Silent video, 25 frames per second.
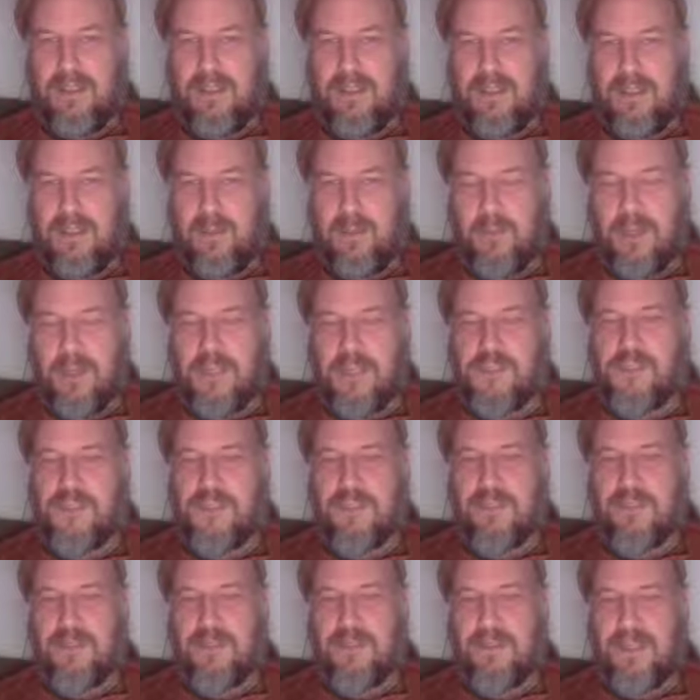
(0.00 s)

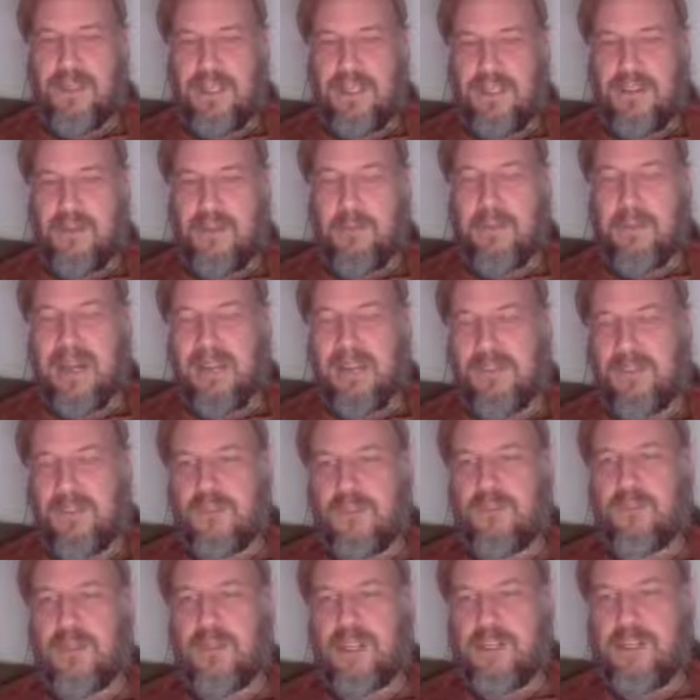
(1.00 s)

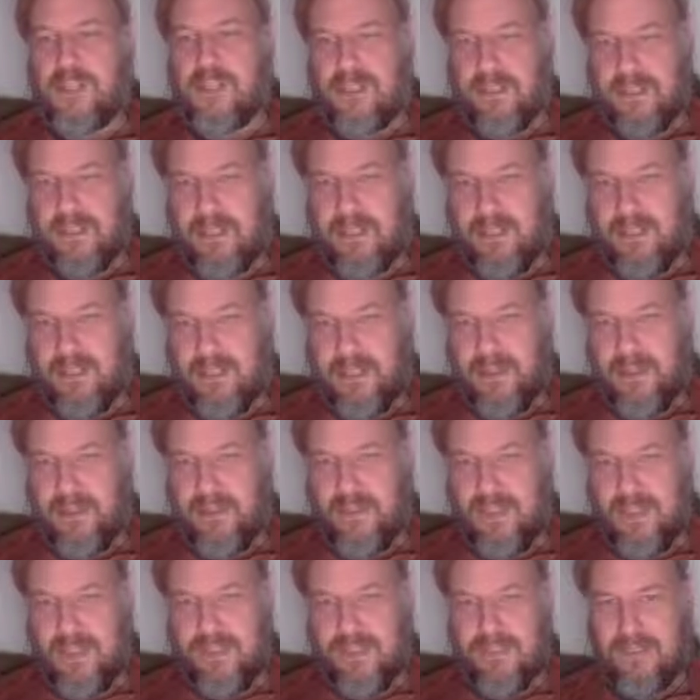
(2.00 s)
massive modularity
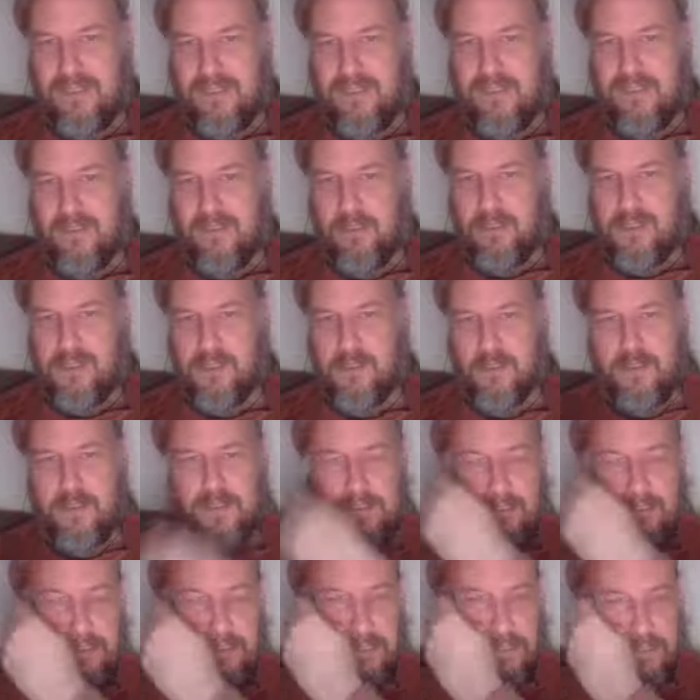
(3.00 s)
thesis, which
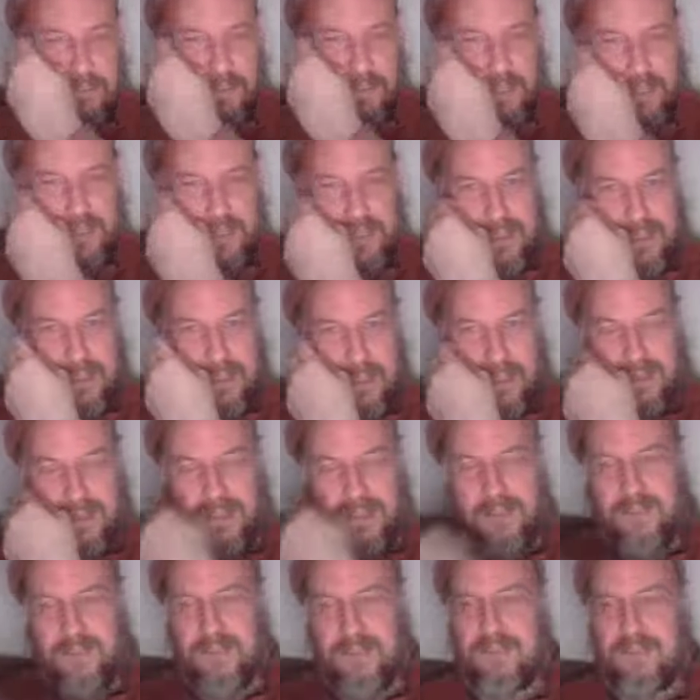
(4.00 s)
was, I think that
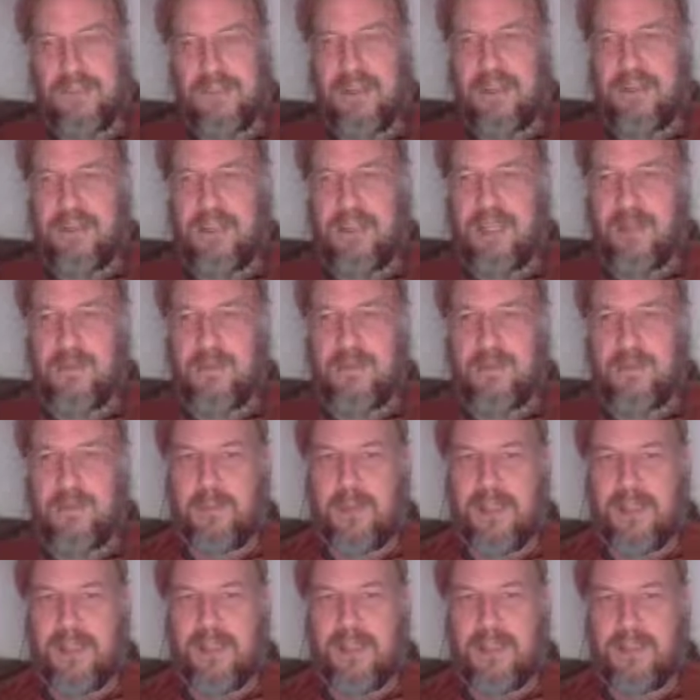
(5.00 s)
thesis got named
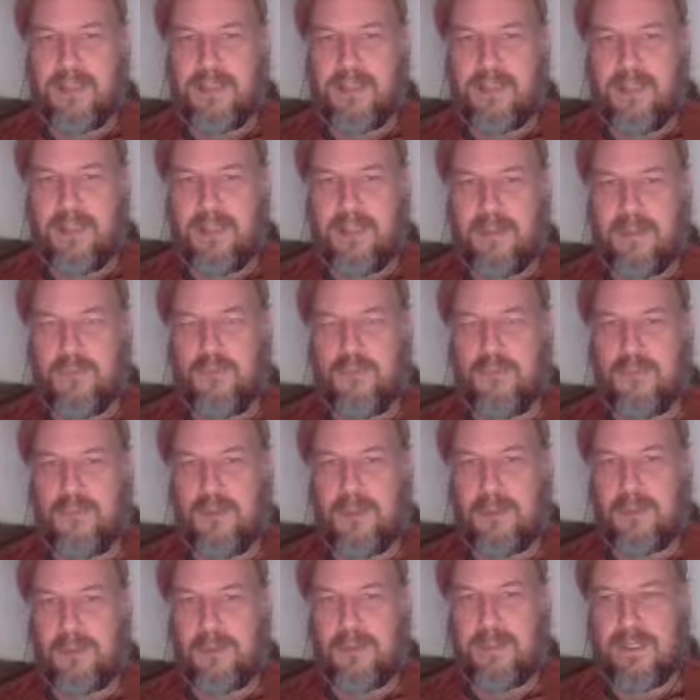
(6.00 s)
by
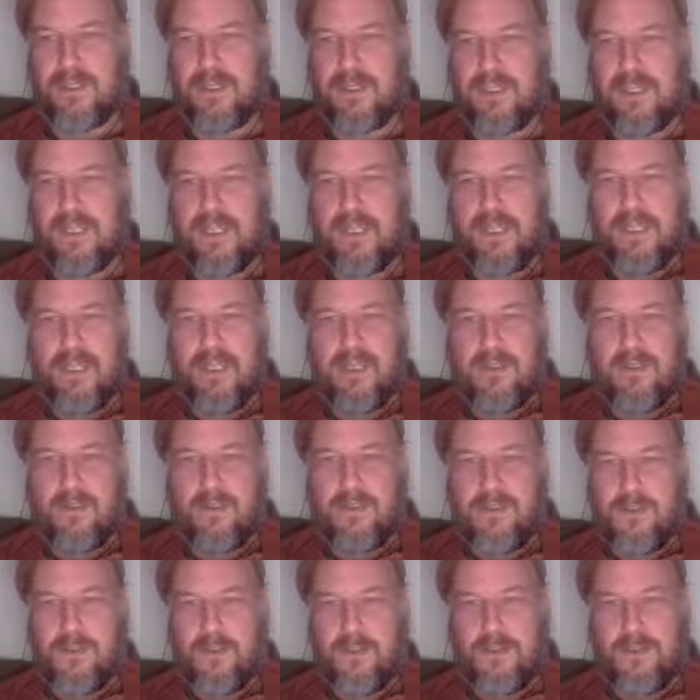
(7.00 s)
Fodor,
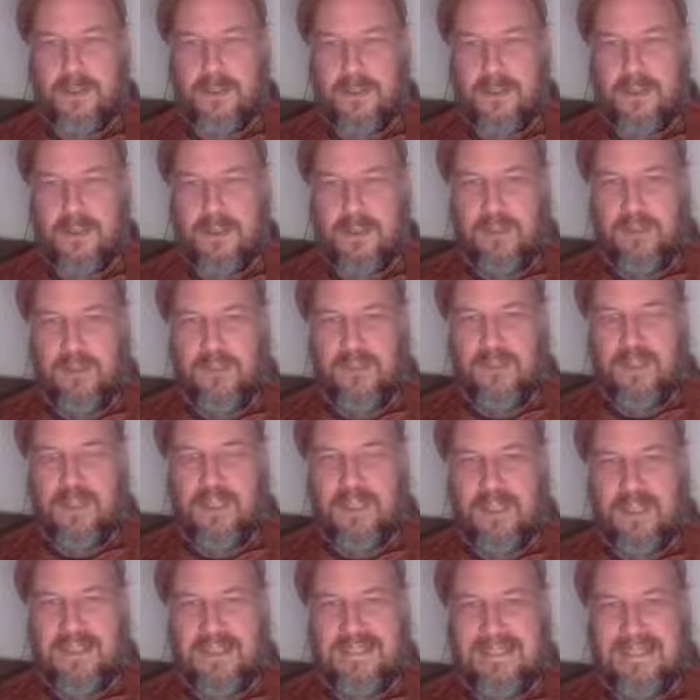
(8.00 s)
which was a theorist in the
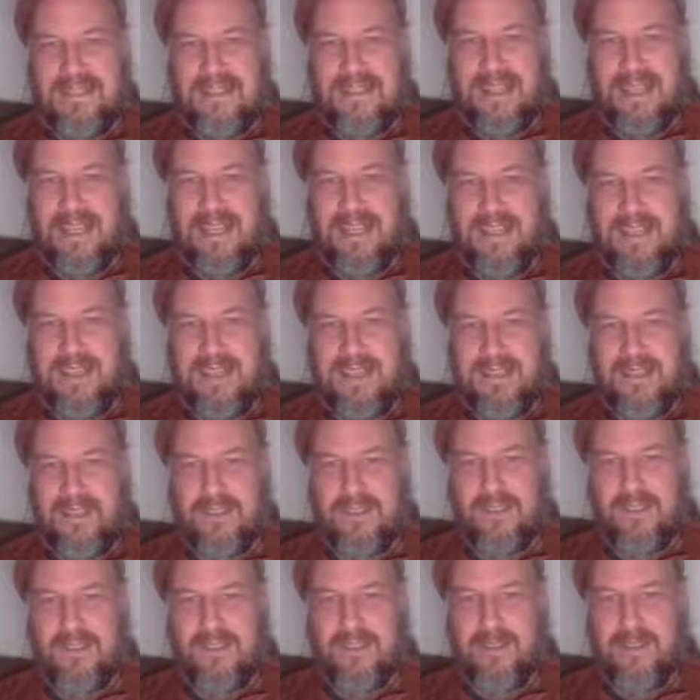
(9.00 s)

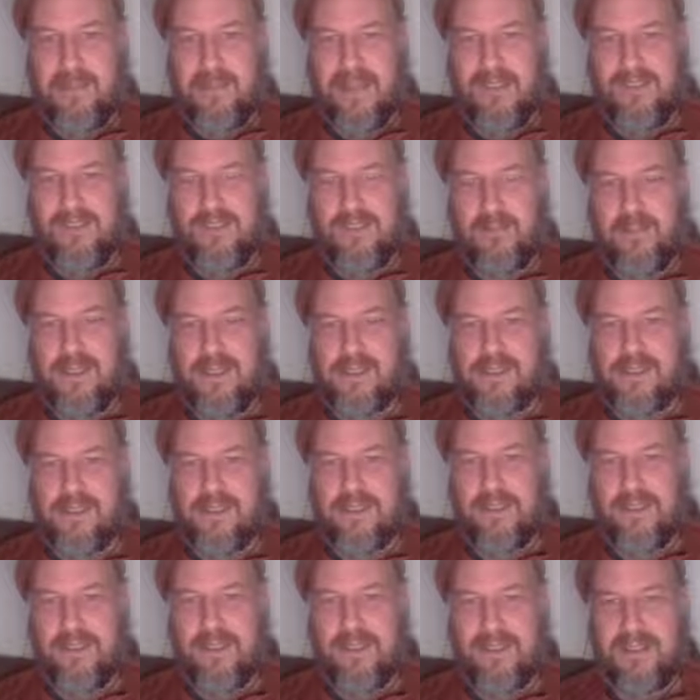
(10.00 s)
1980s, the massive
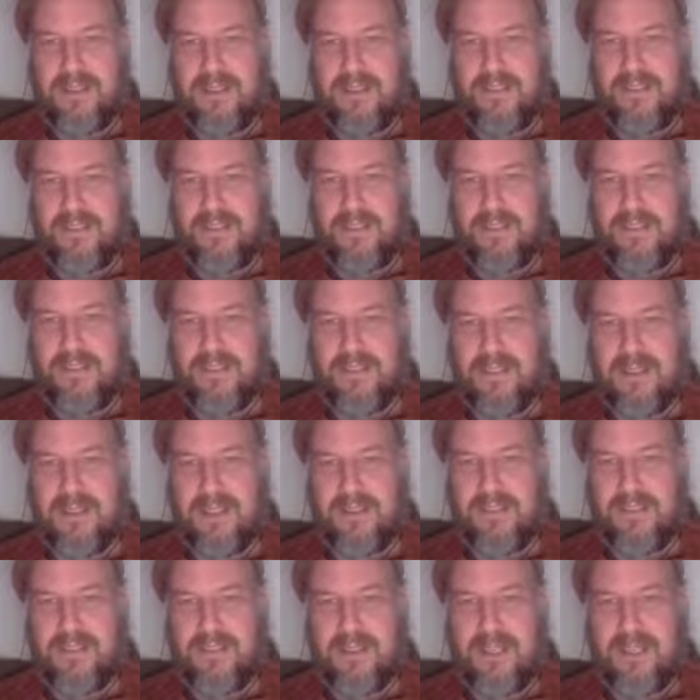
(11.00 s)
modularity thesis, that